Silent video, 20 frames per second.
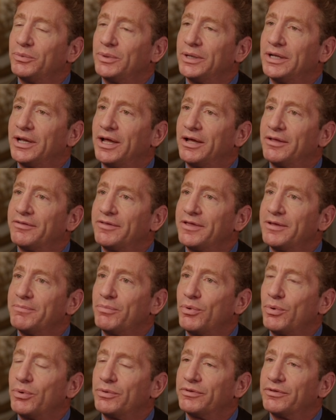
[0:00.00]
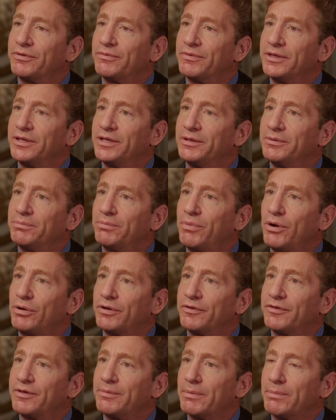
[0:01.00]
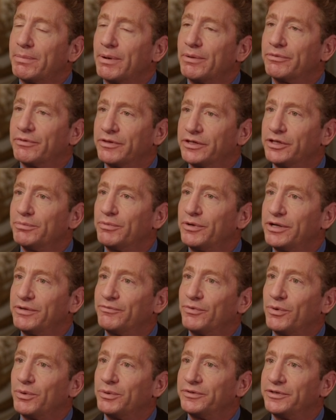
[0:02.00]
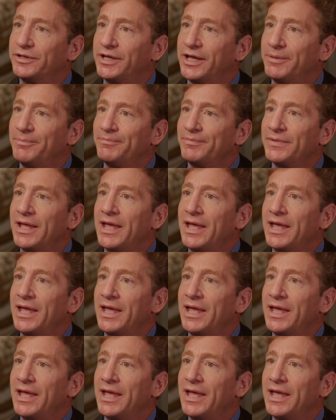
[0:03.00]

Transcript: realize the importance of the policy proposal that you're putting forward today.